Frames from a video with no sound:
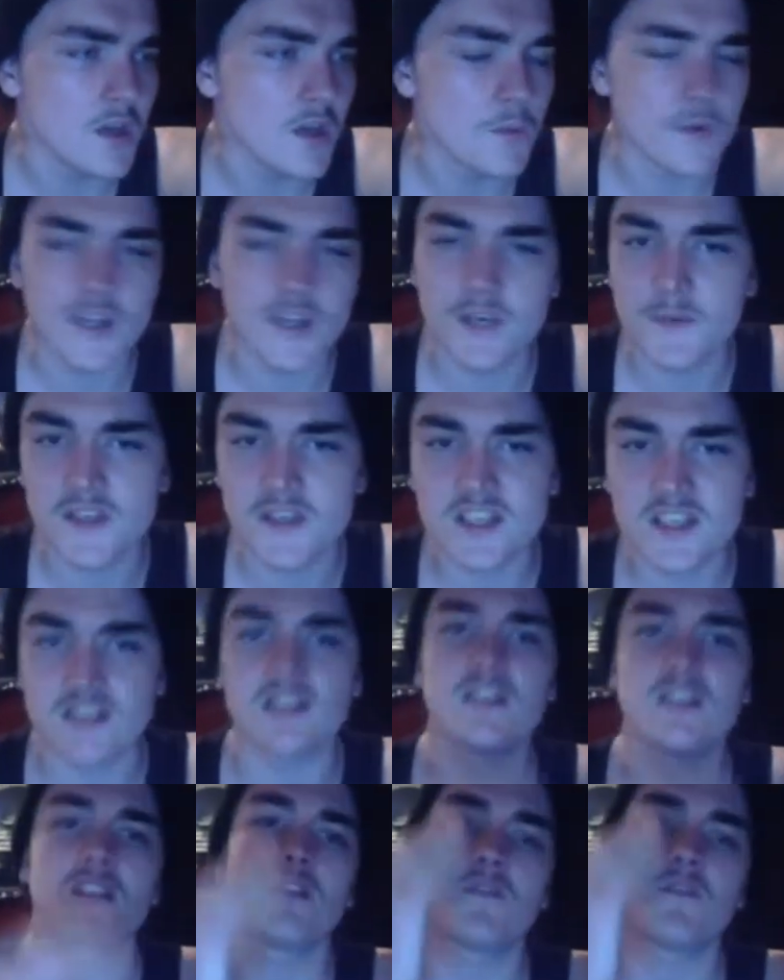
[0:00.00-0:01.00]
We're going to be
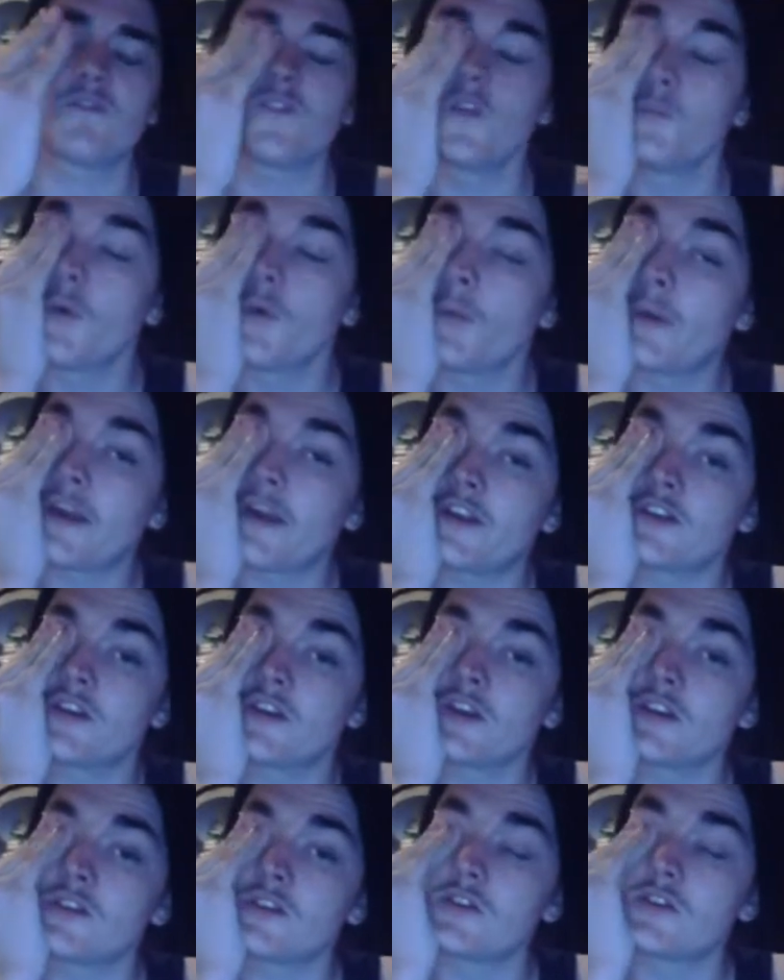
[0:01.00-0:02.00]
sending a few more
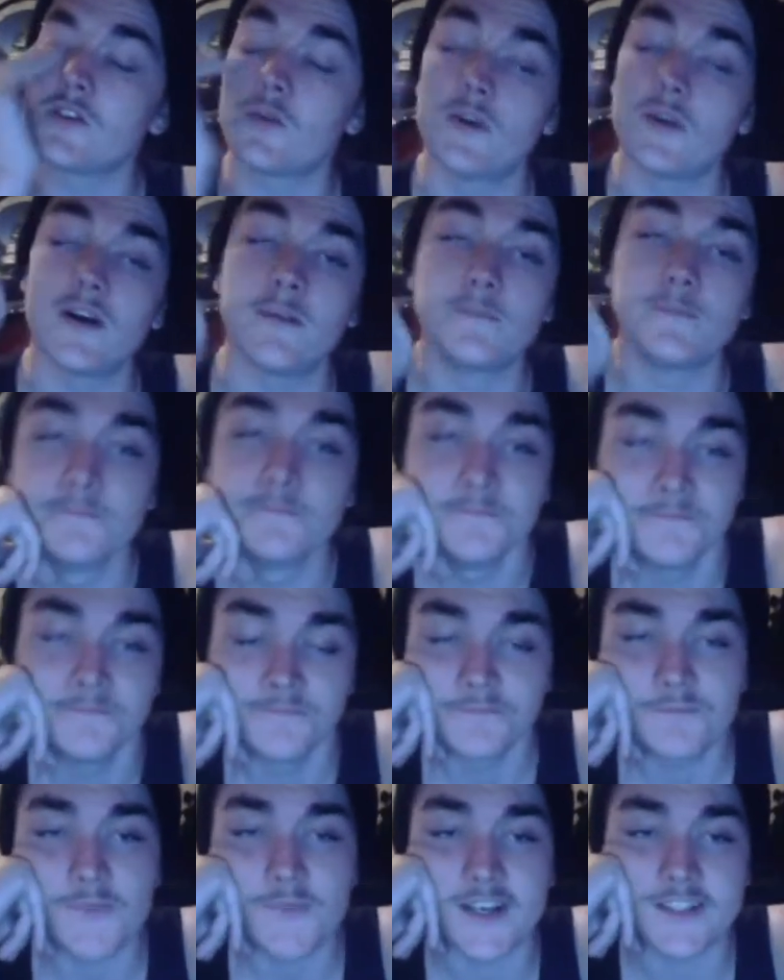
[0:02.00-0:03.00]
pictures to
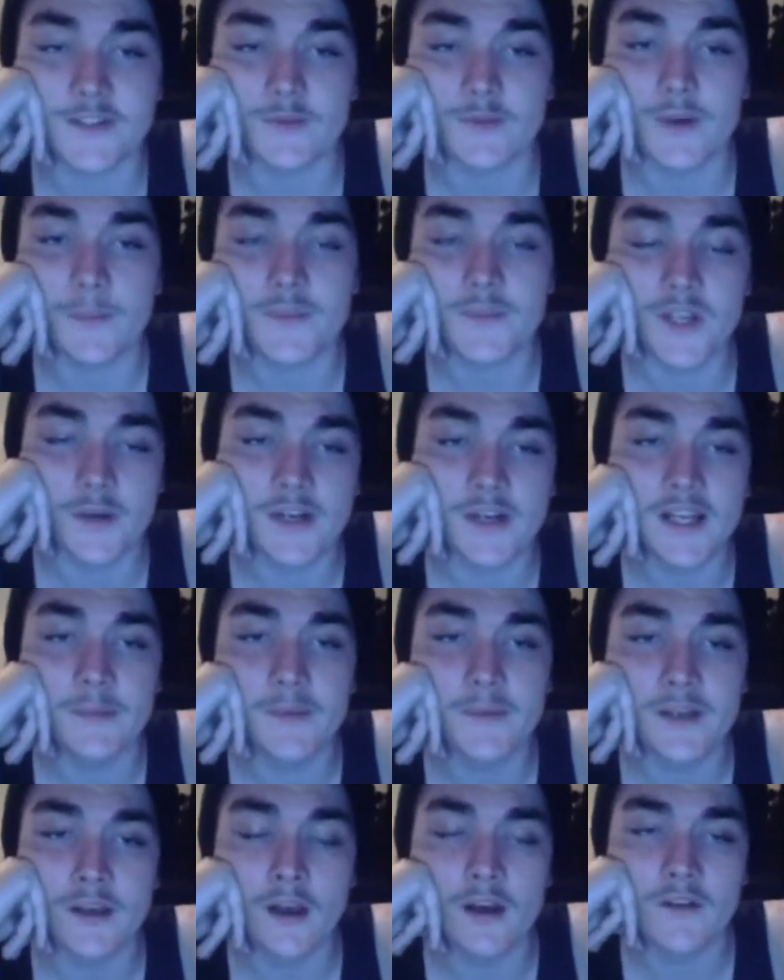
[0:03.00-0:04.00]
back to reptile
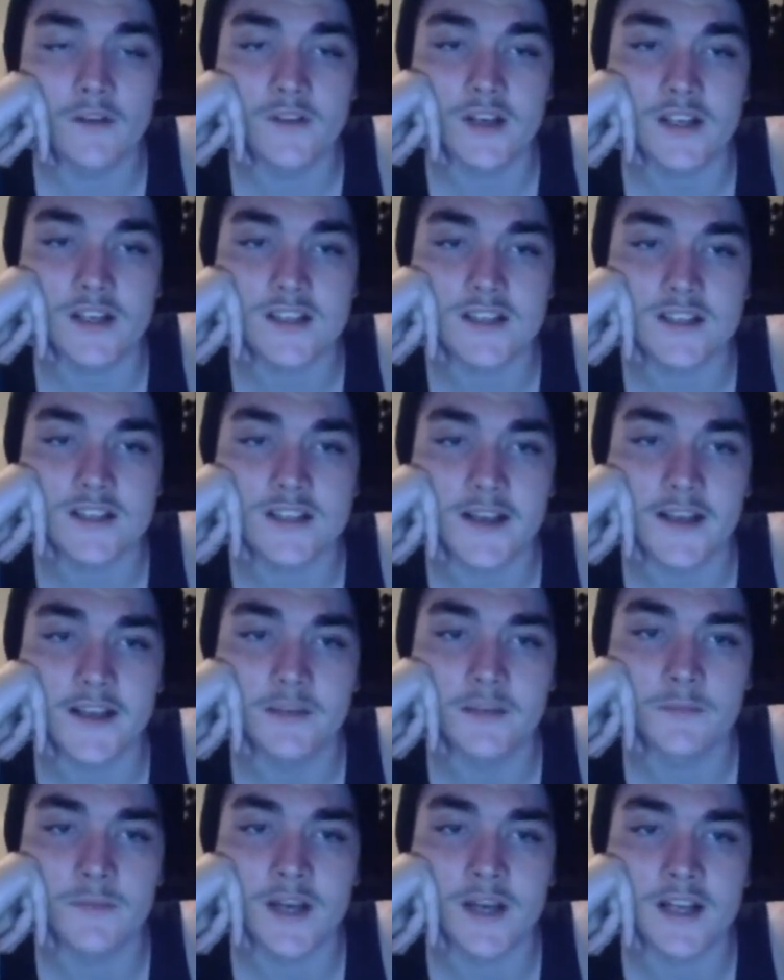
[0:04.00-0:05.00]
keeping of
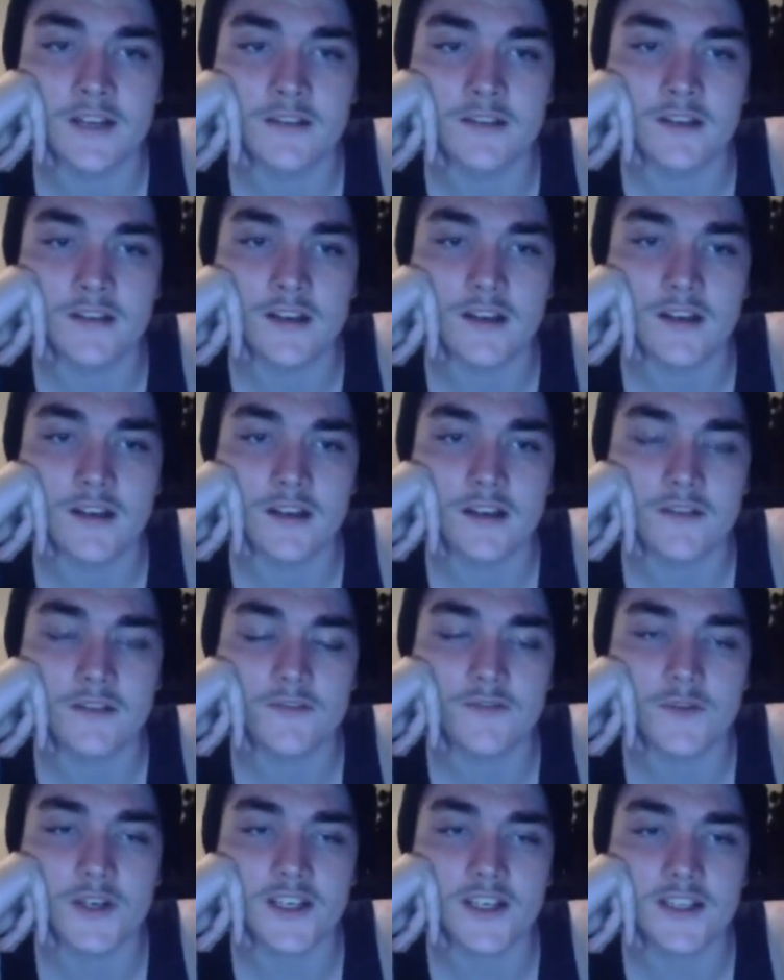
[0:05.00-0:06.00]
Salem and
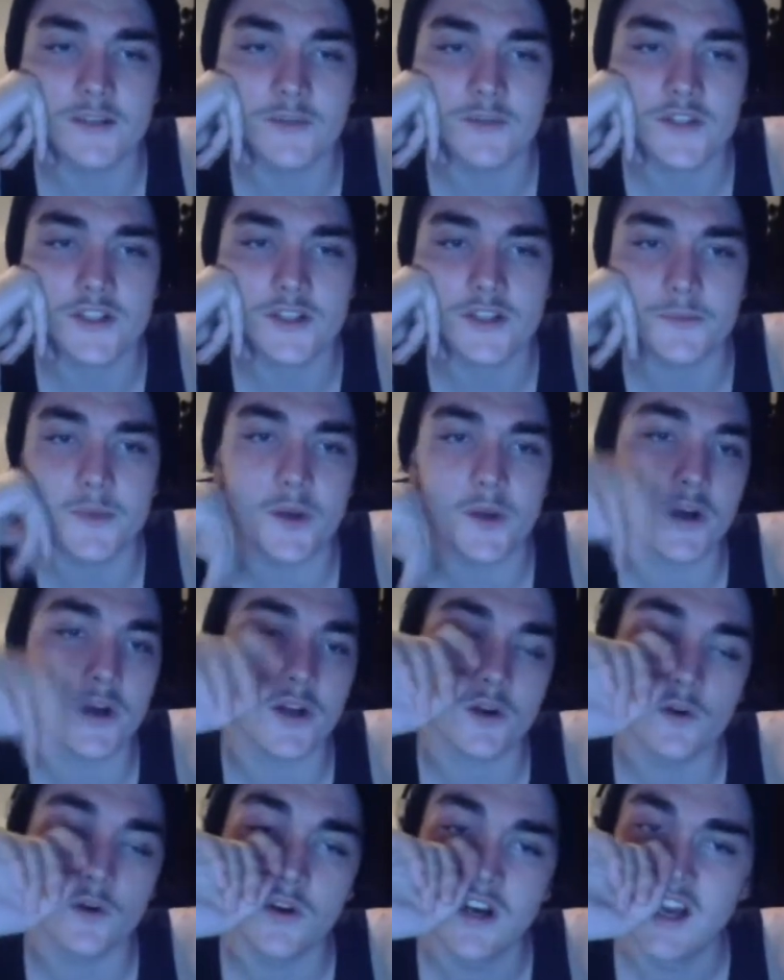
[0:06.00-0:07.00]
Freya, which should be quite
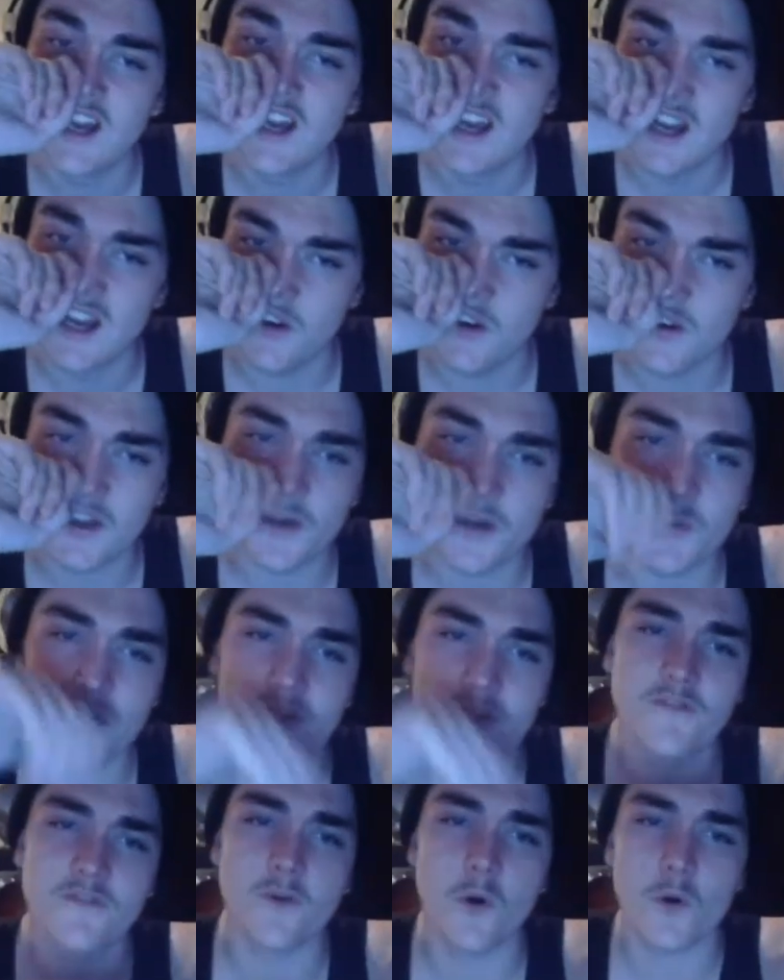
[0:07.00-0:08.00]
cool. I want to get one
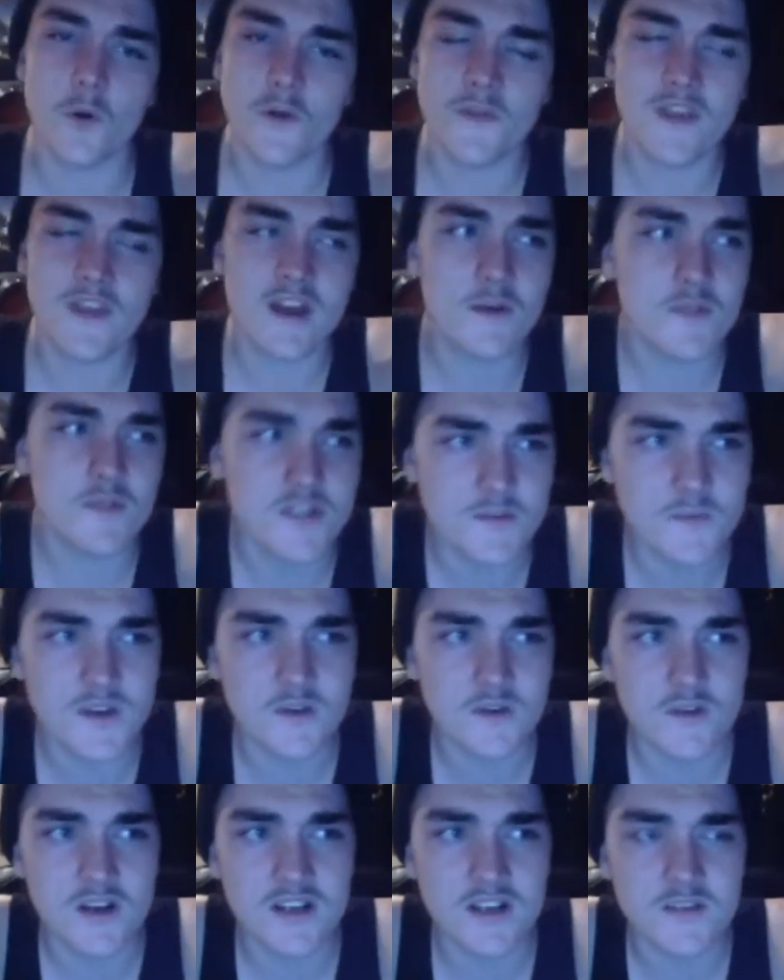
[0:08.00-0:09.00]
of 4 in there, which should be
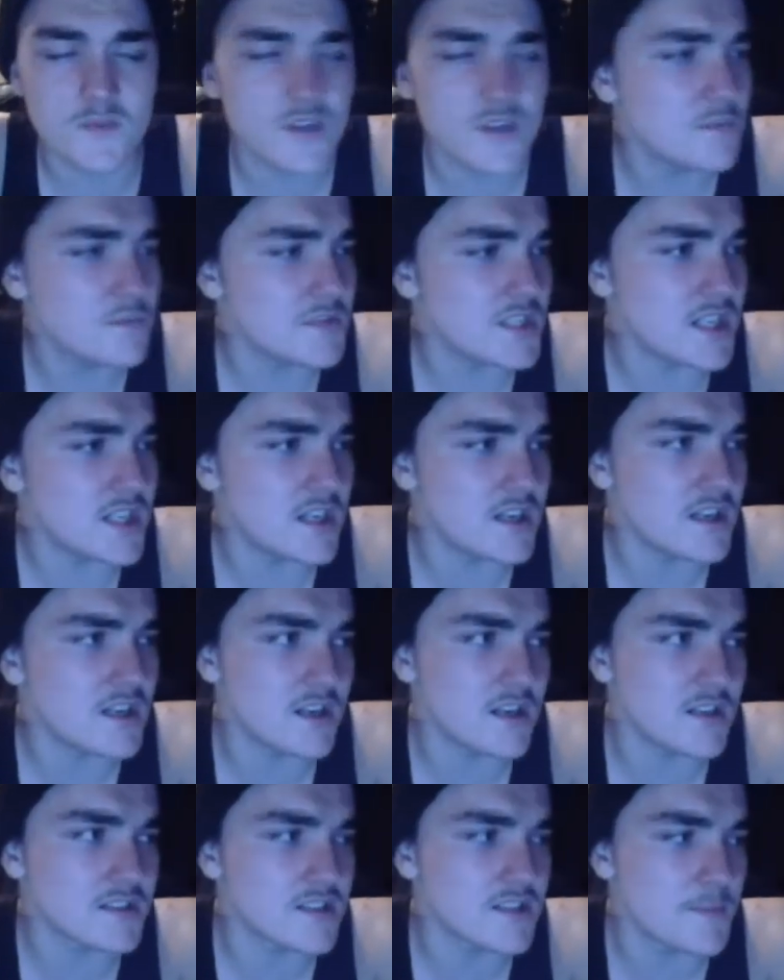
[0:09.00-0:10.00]
alright as well, but
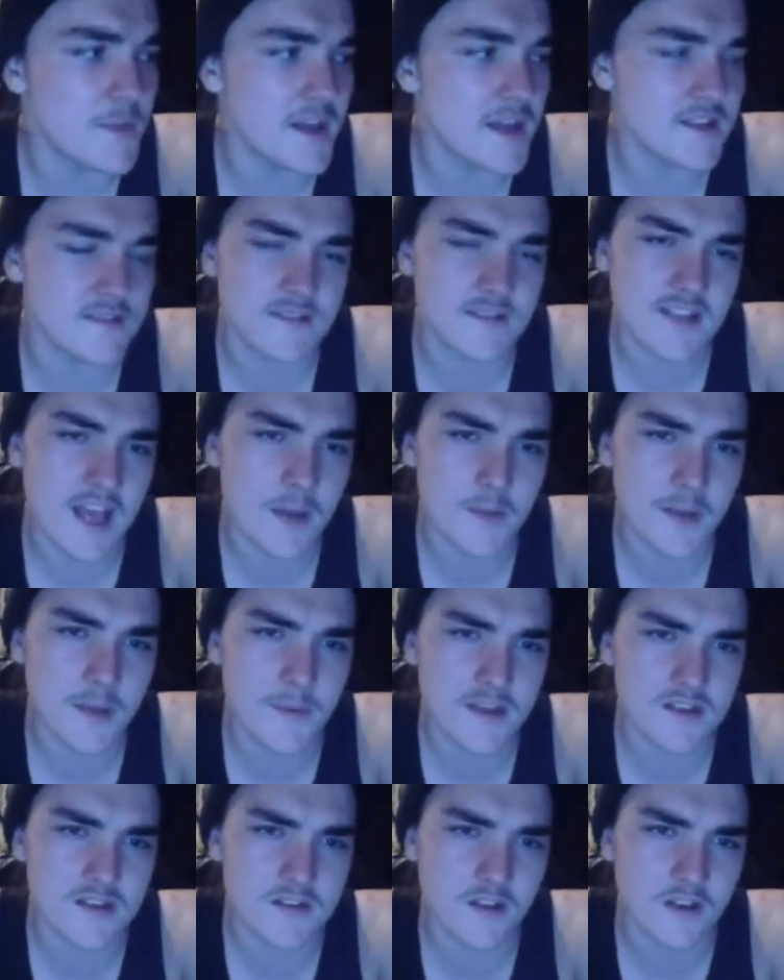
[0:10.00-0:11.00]
depends how many
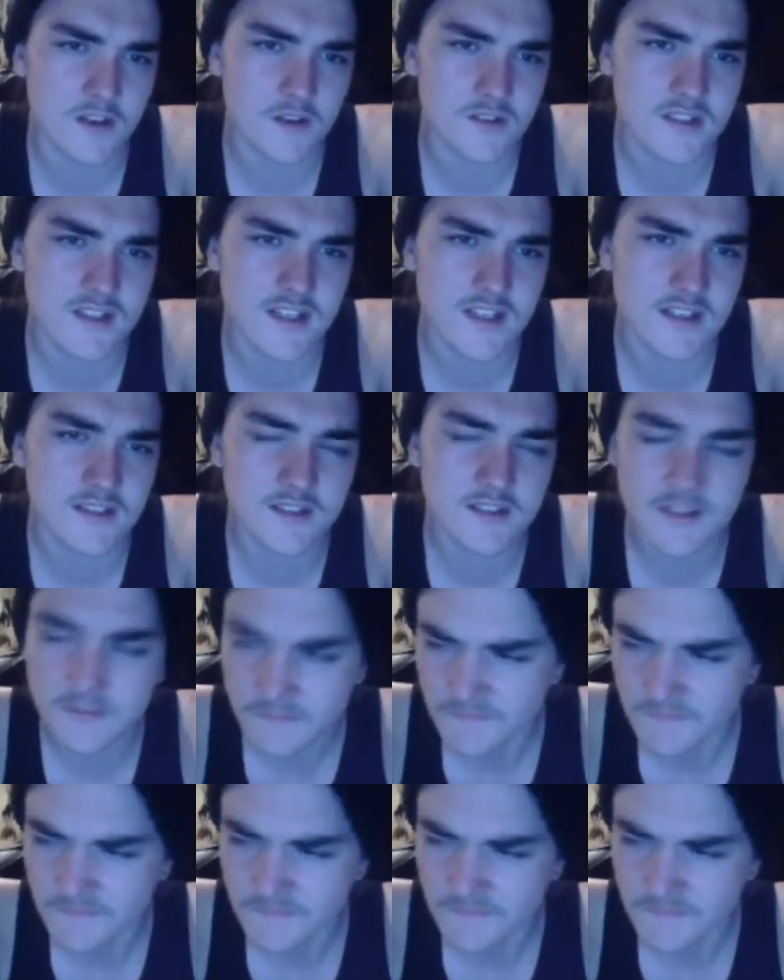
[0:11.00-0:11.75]
pictures I got to send.